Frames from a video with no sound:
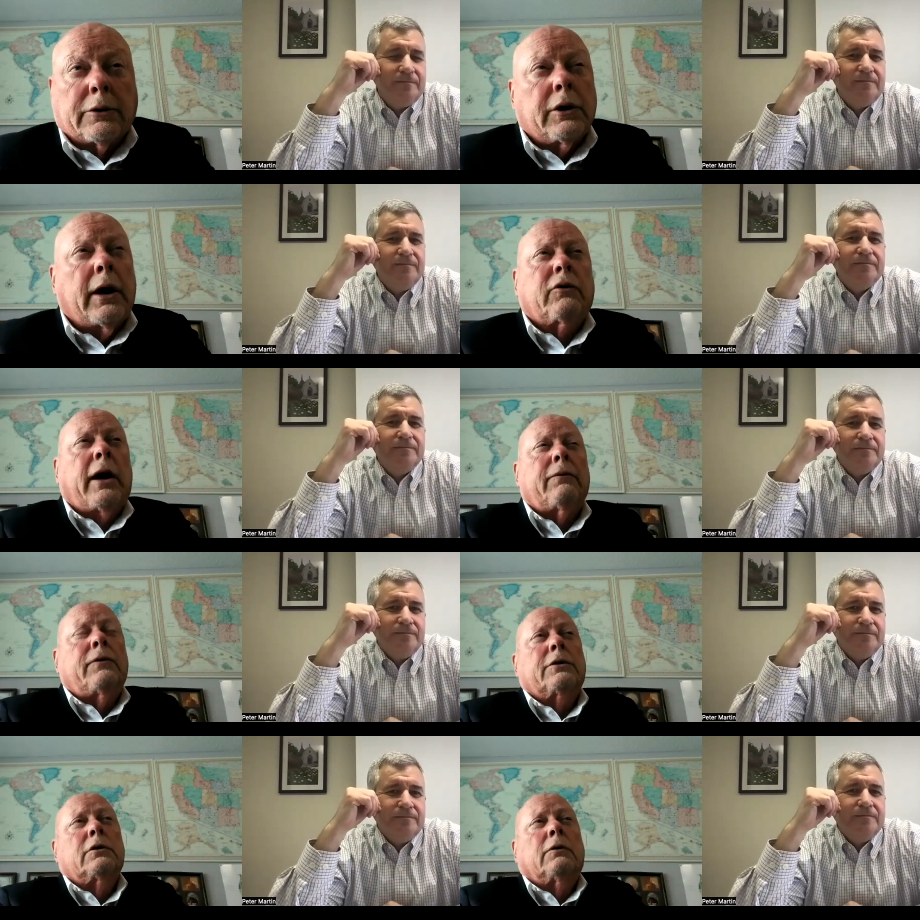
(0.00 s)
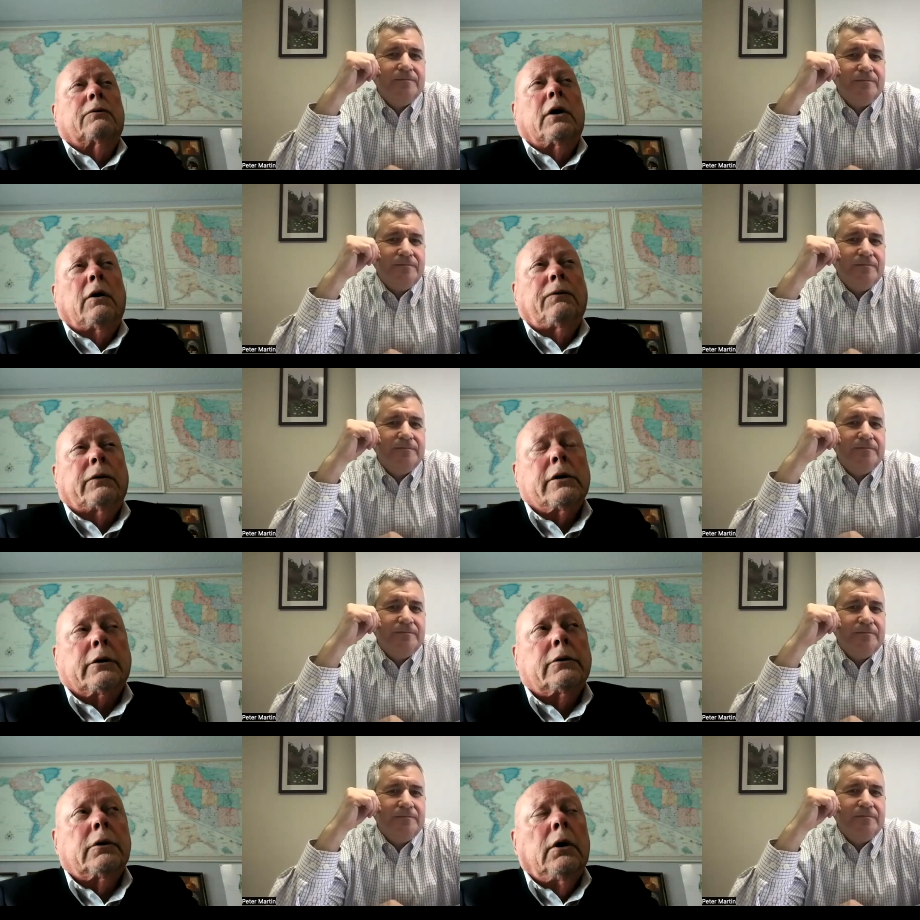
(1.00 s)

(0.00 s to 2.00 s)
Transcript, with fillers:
Speaker 1: You have to have that self confidence.